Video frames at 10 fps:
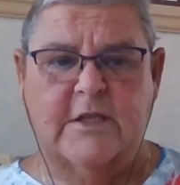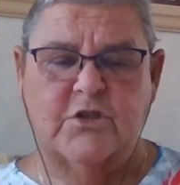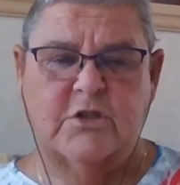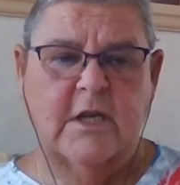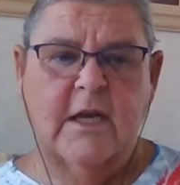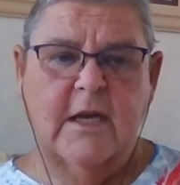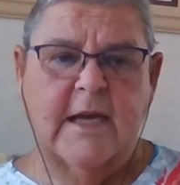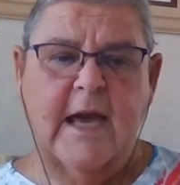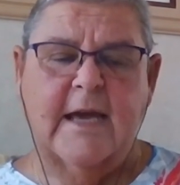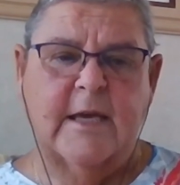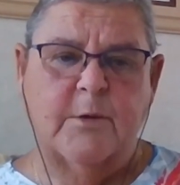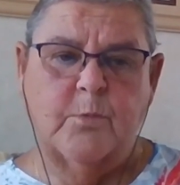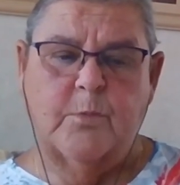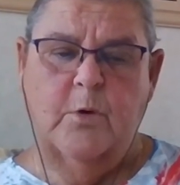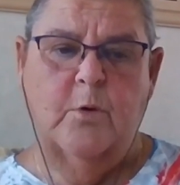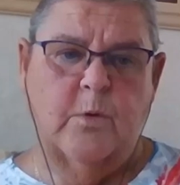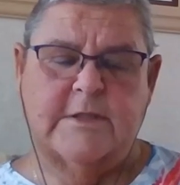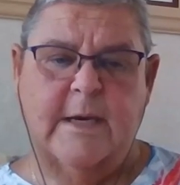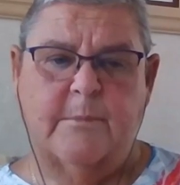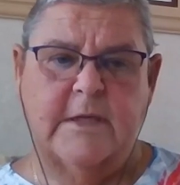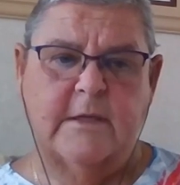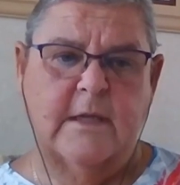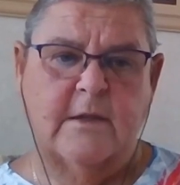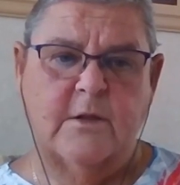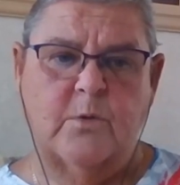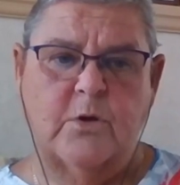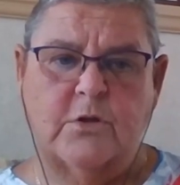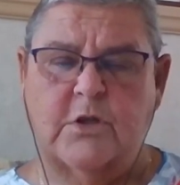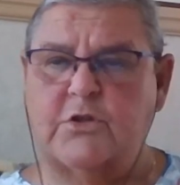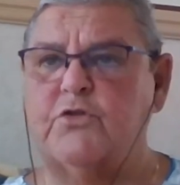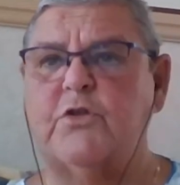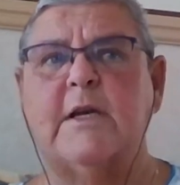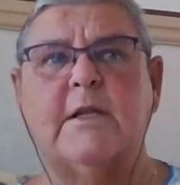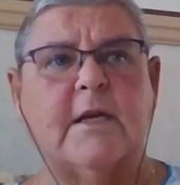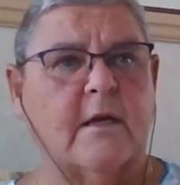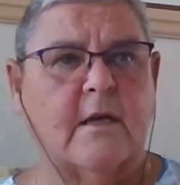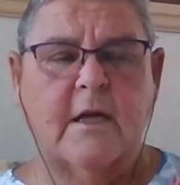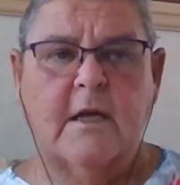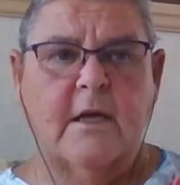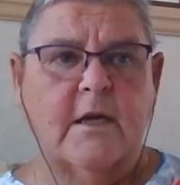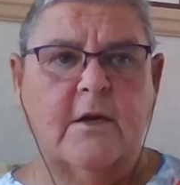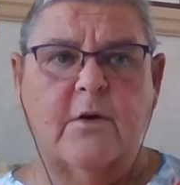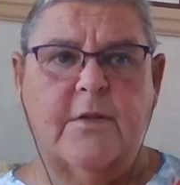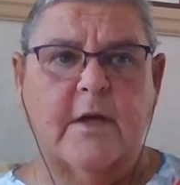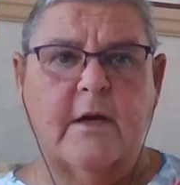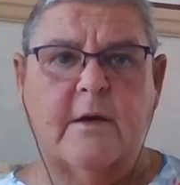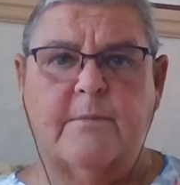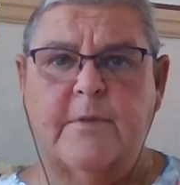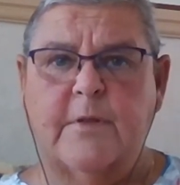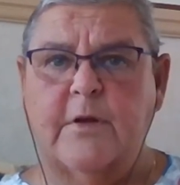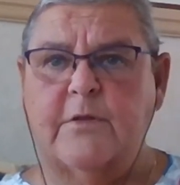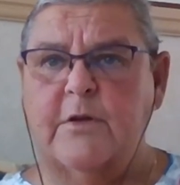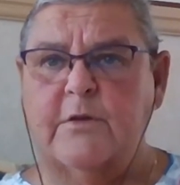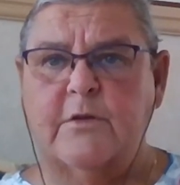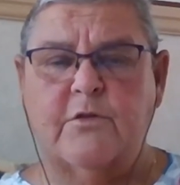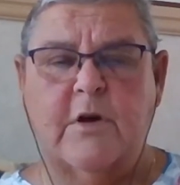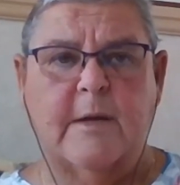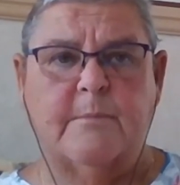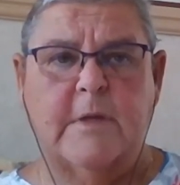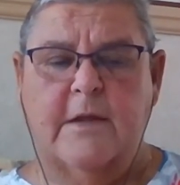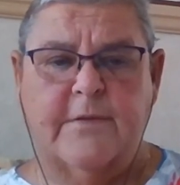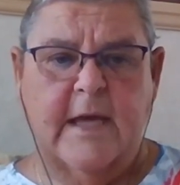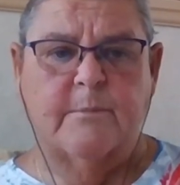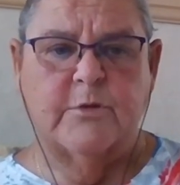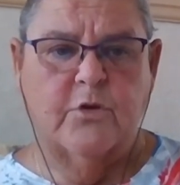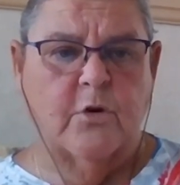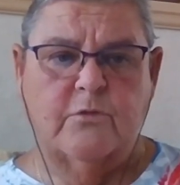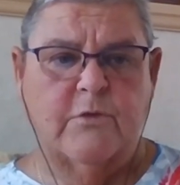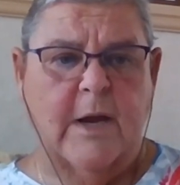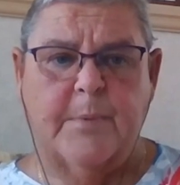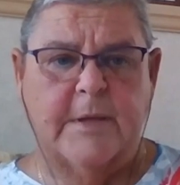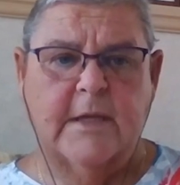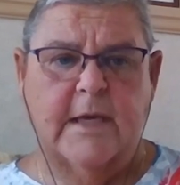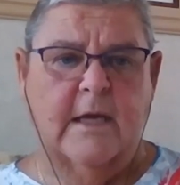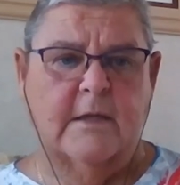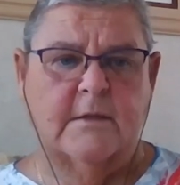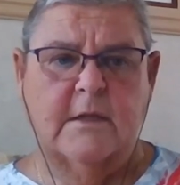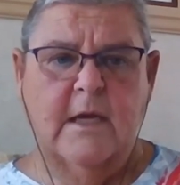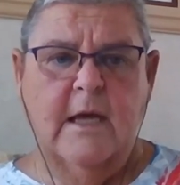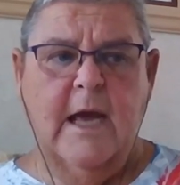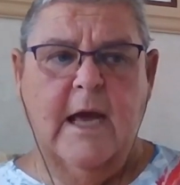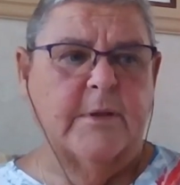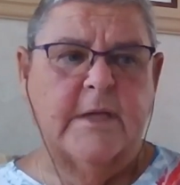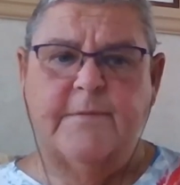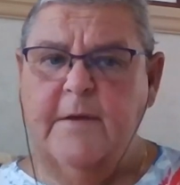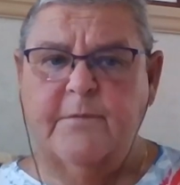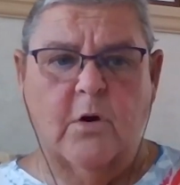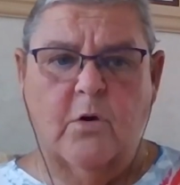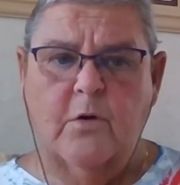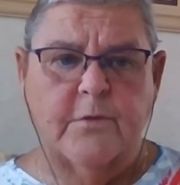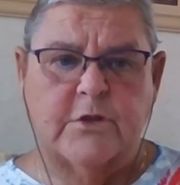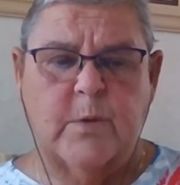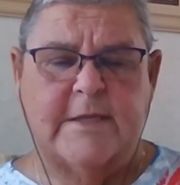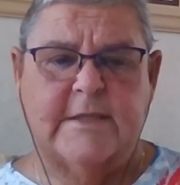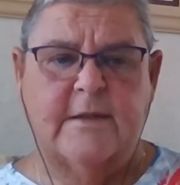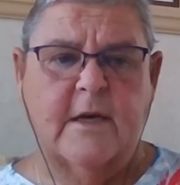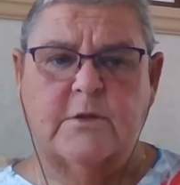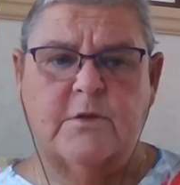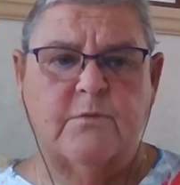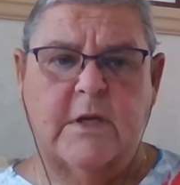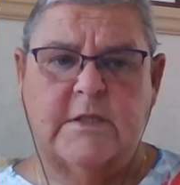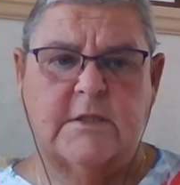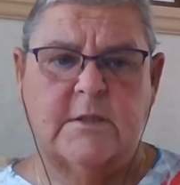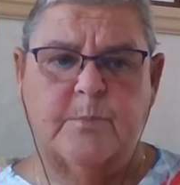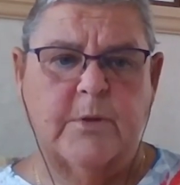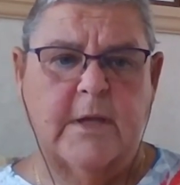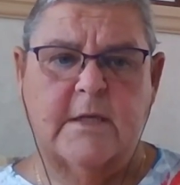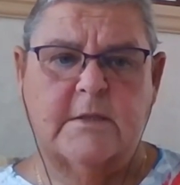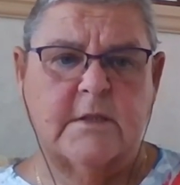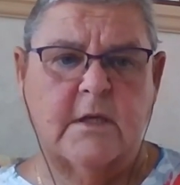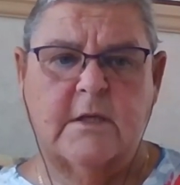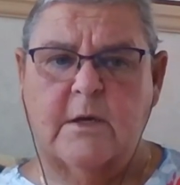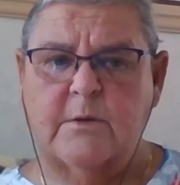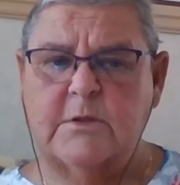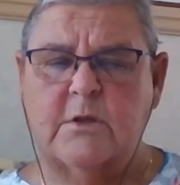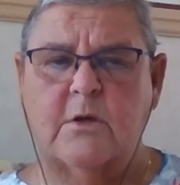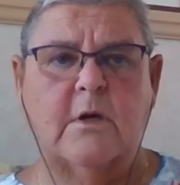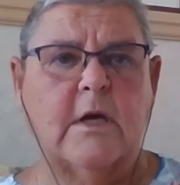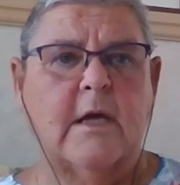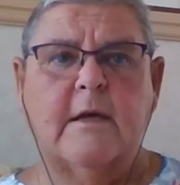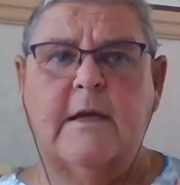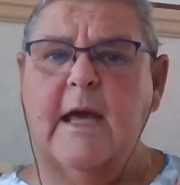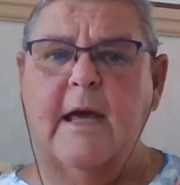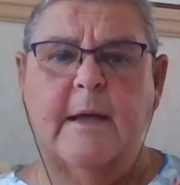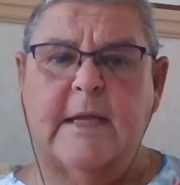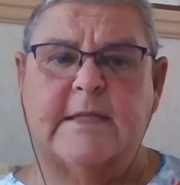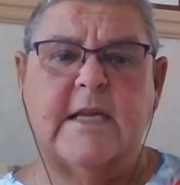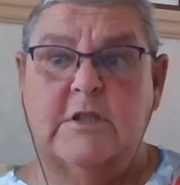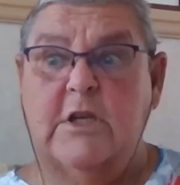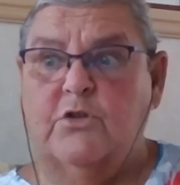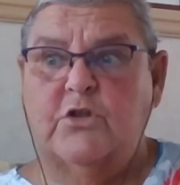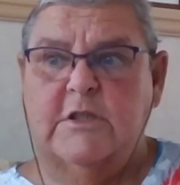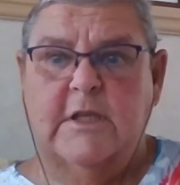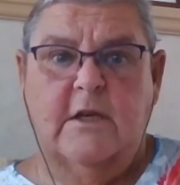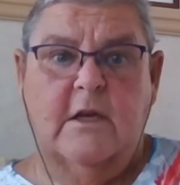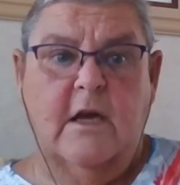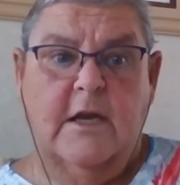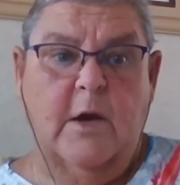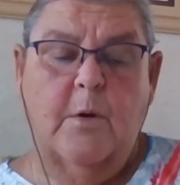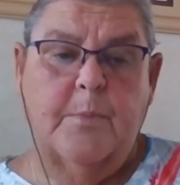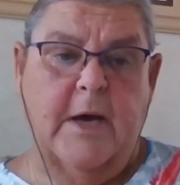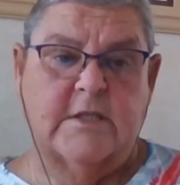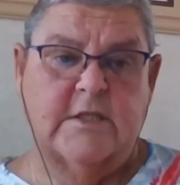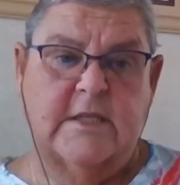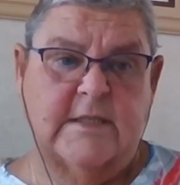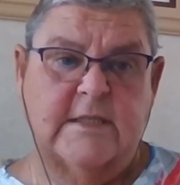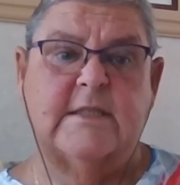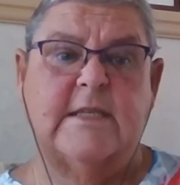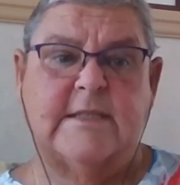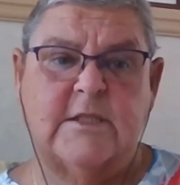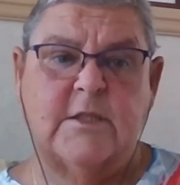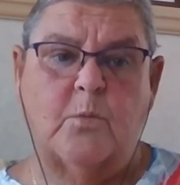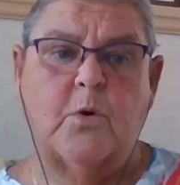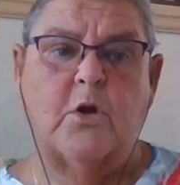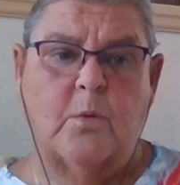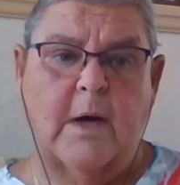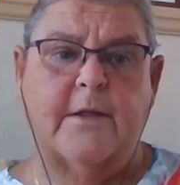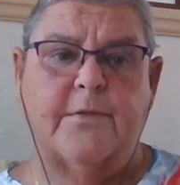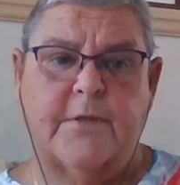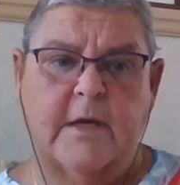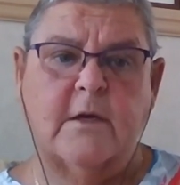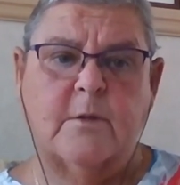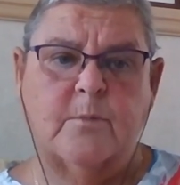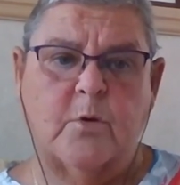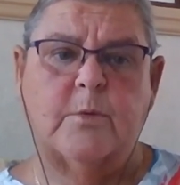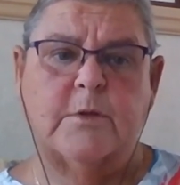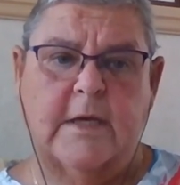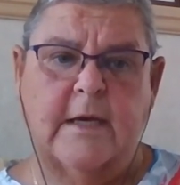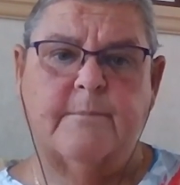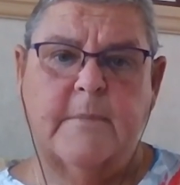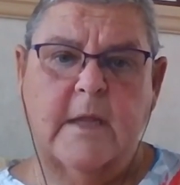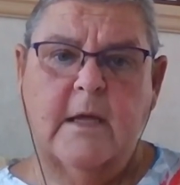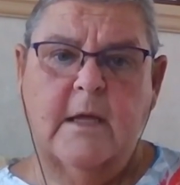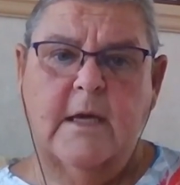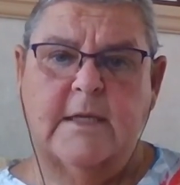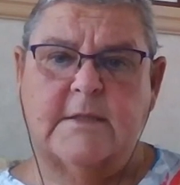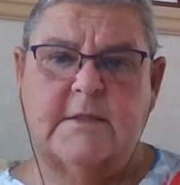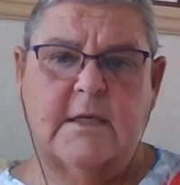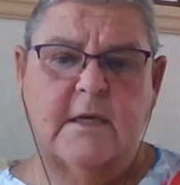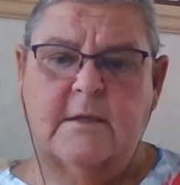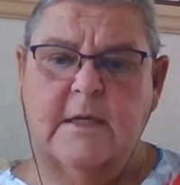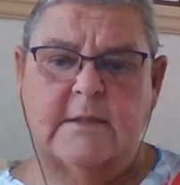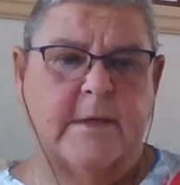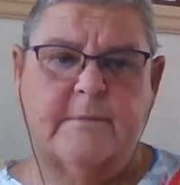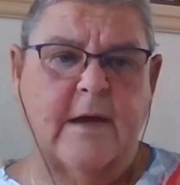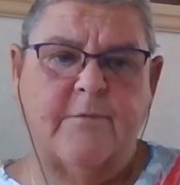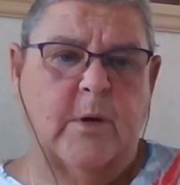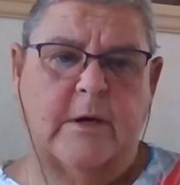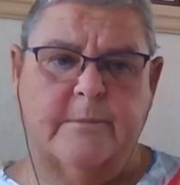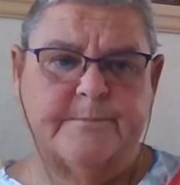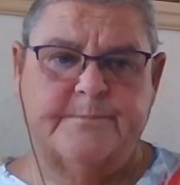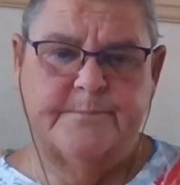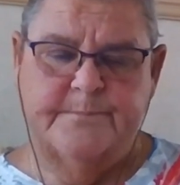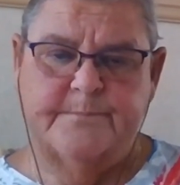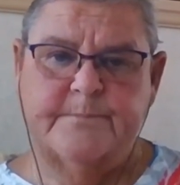Really, you just can't keep up with what's happening in the world. Australia, the game's grown rapidly, and I believe they've got over 20,000 registered players there now. So yeah, it's not just on our patch. This is a worldwide thing at the moment. Yeah, it's booming everywhere.